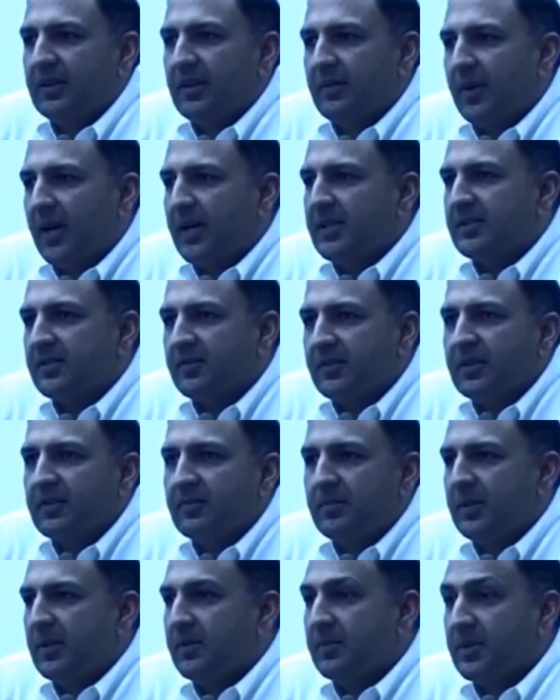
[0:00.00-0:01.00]
the demise of
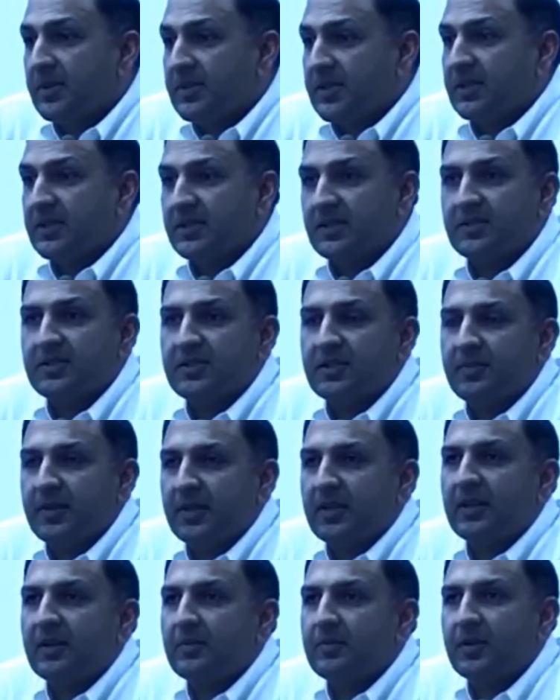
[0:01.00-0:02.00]
liberal
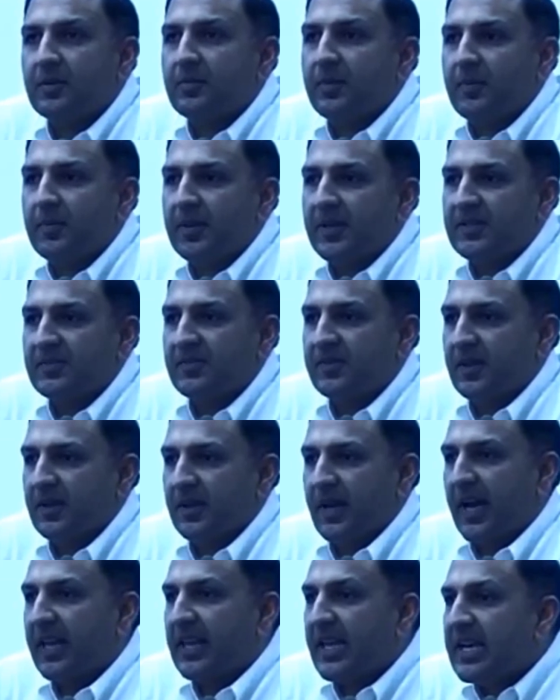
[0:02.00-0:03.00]
citizenship and the liberal public
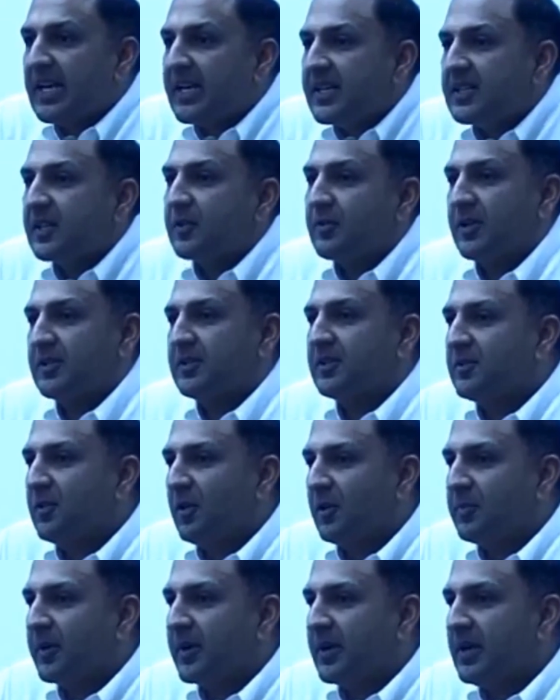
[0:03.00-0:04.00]
sphere? I think it is a
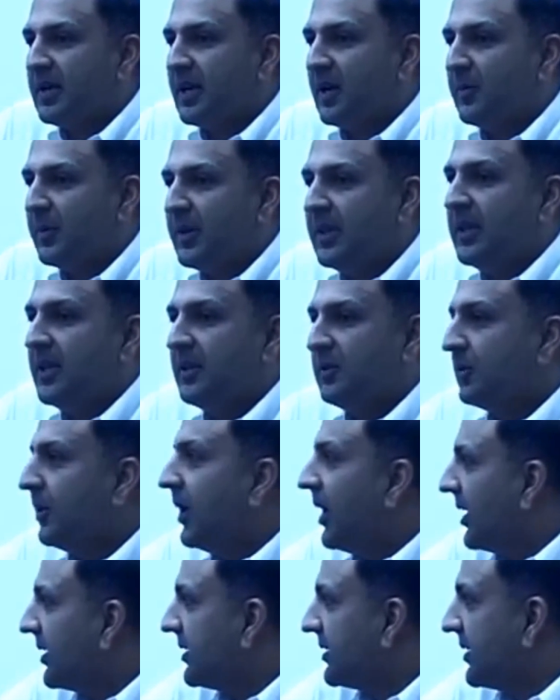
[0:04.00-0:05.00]
question corporate India will need
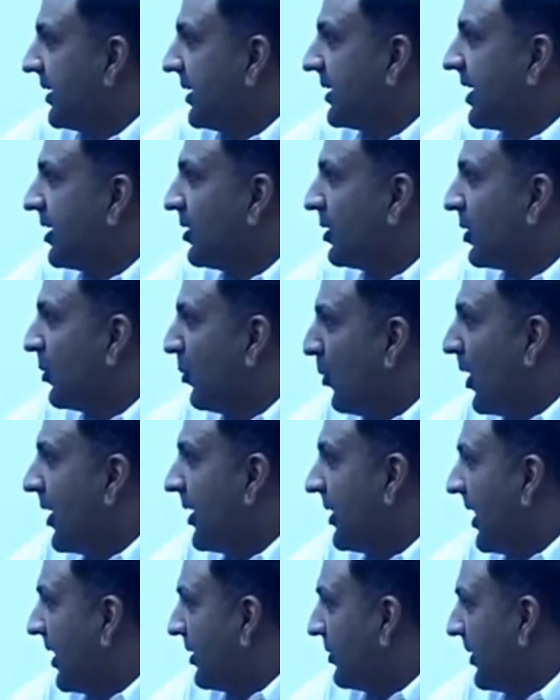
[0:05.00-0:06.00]
to ask. It cannot
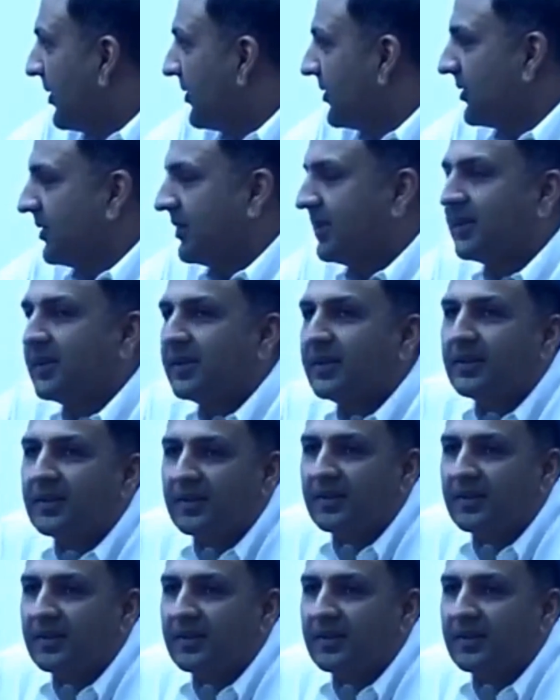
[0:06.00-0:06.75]
avoid that question.